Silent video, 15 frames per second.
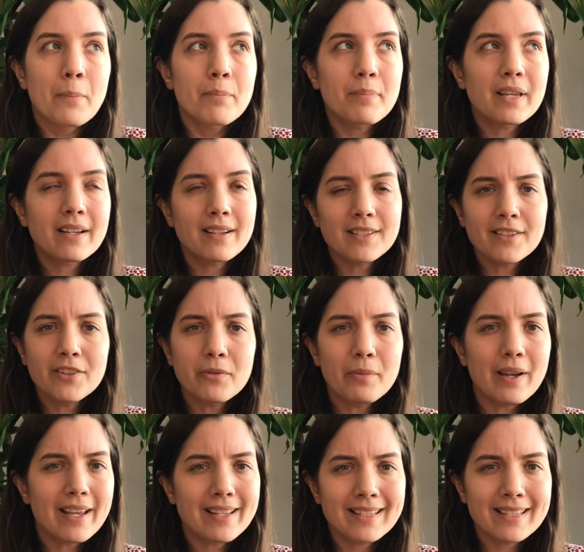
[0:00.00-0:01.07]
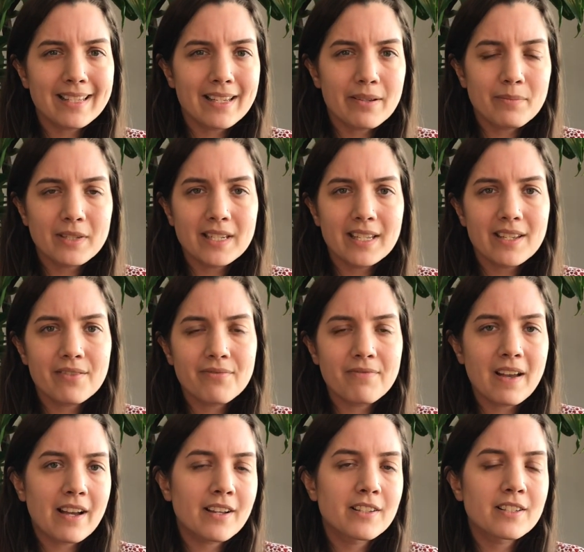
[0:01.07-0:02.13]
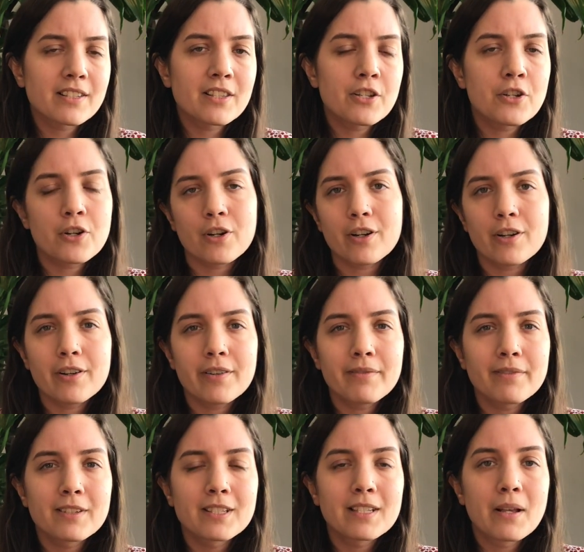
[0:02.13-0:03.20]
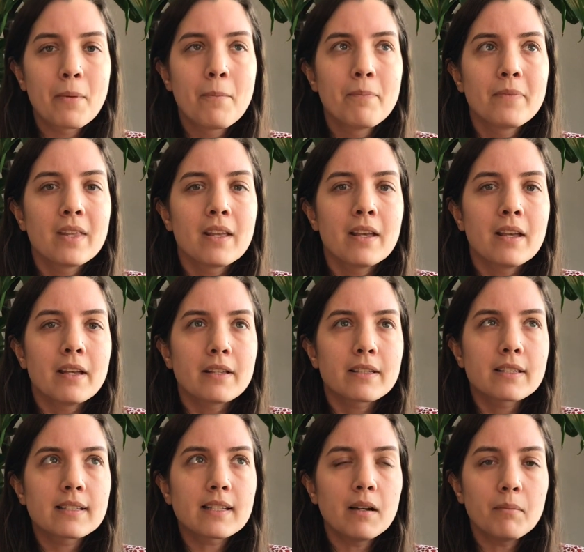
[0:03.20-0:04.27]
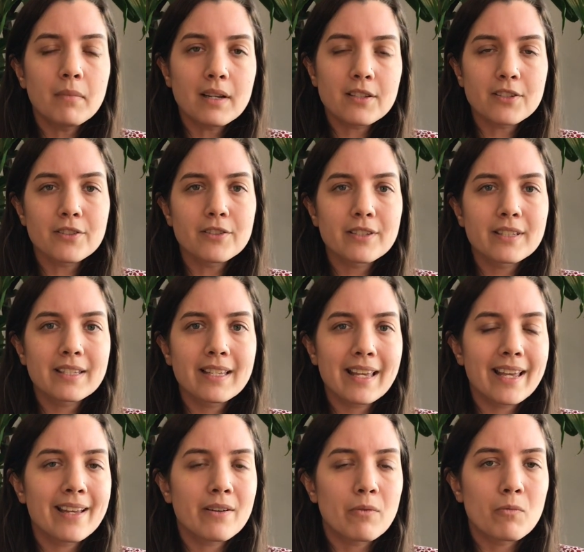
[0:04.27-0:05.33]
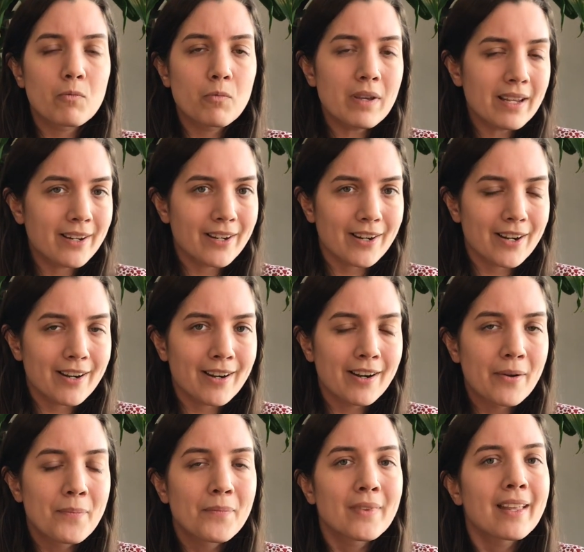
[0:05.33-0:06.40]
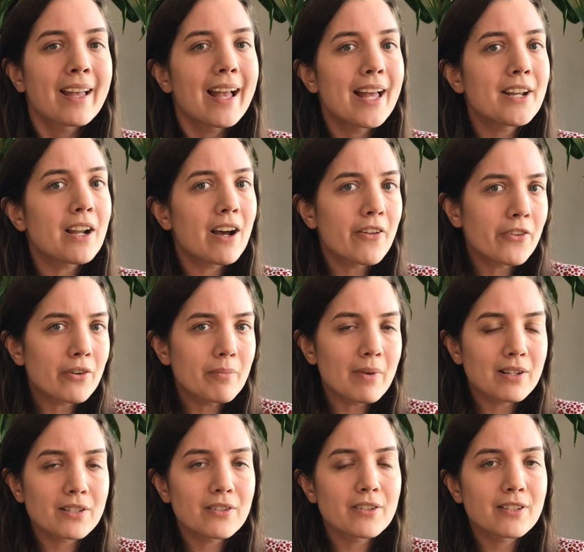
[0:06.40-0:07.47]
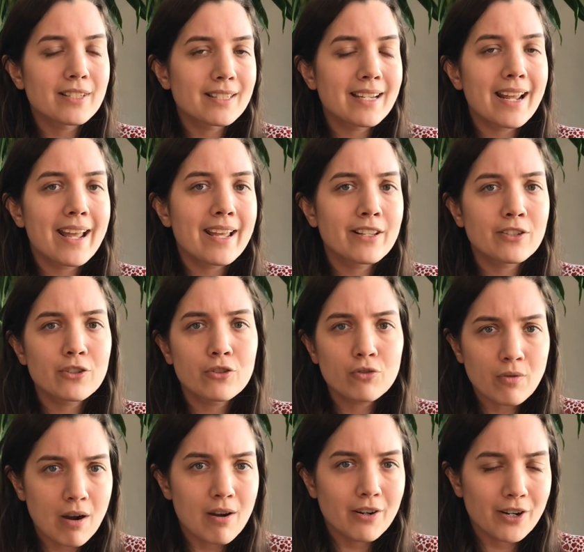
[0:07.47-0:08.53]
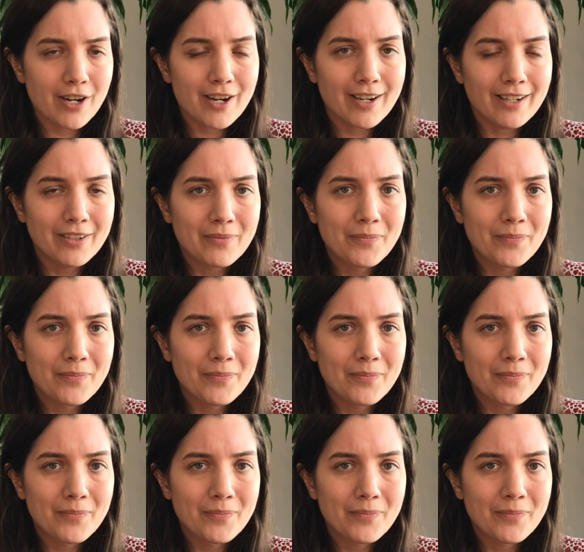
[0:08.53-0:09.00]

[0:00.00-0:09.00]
Because of the way CMT affects the nerves, some muscles get weaker and other muscles stay stronger.